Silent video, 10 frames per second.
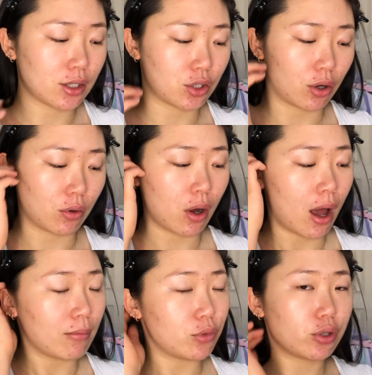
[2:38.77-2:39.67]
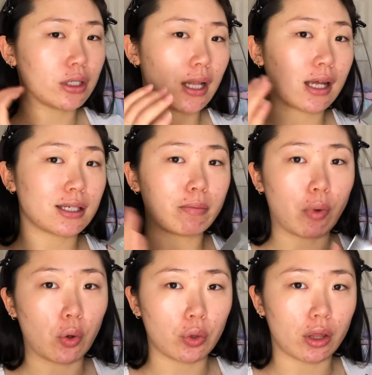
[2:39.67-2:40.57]
So I'm utilizing
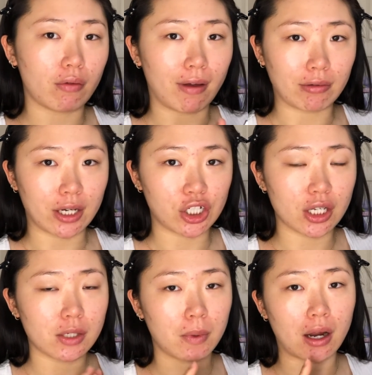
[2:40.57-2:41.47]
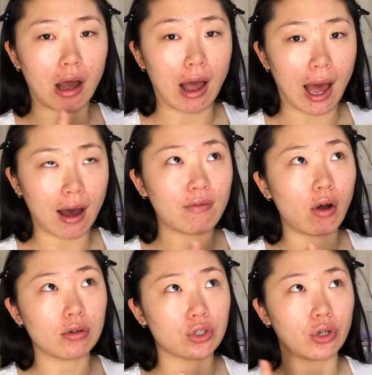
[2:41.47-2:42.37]
both foundations, but I have
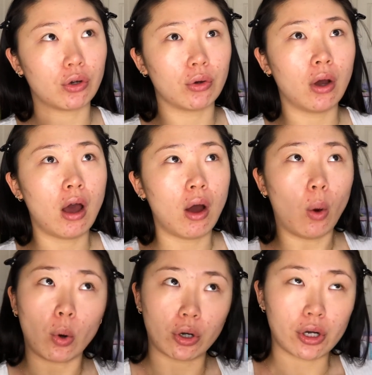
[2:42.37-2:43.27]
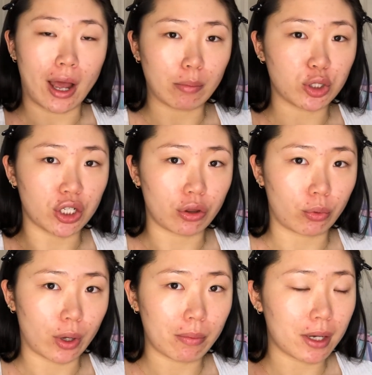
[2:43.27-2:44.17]
also ordered
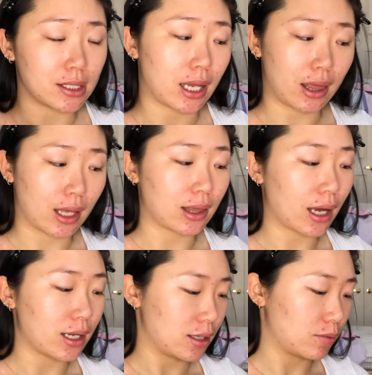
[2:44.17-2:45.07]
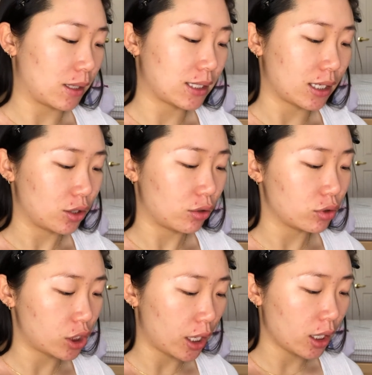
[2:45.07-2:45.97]
MG3 because I think that is my skin tone
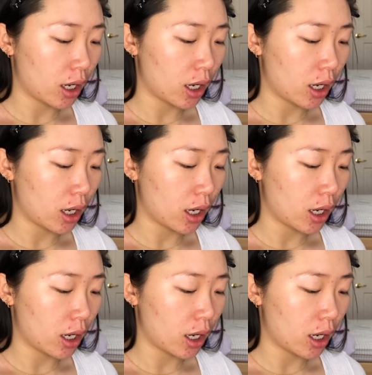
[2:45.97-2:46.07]
shade.